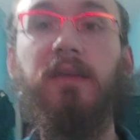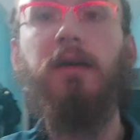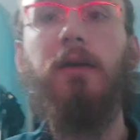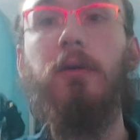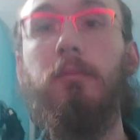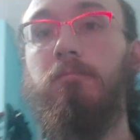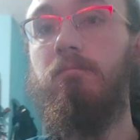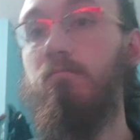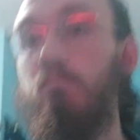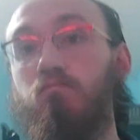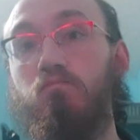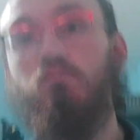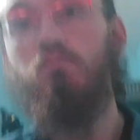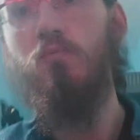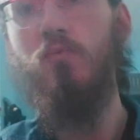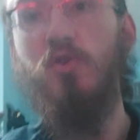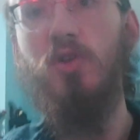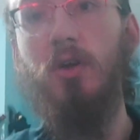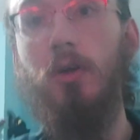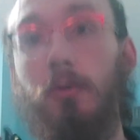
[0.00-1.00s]
there.
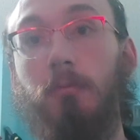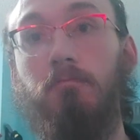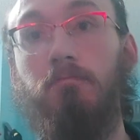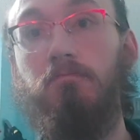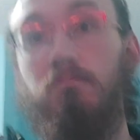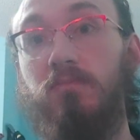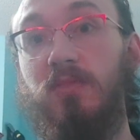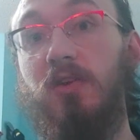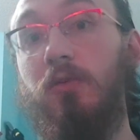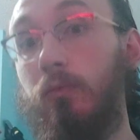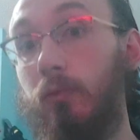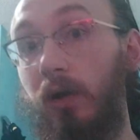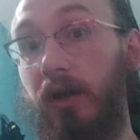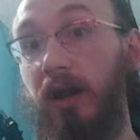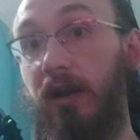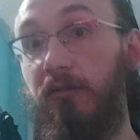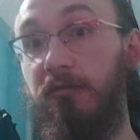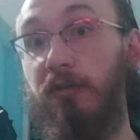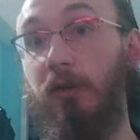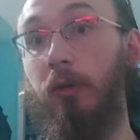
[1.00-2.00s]
So didn't run
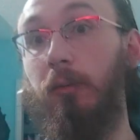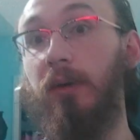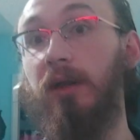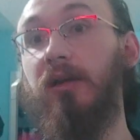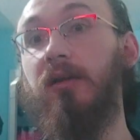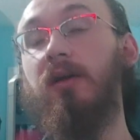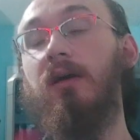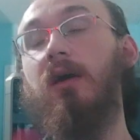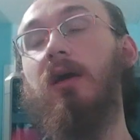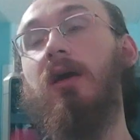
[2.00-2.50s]
out of filament.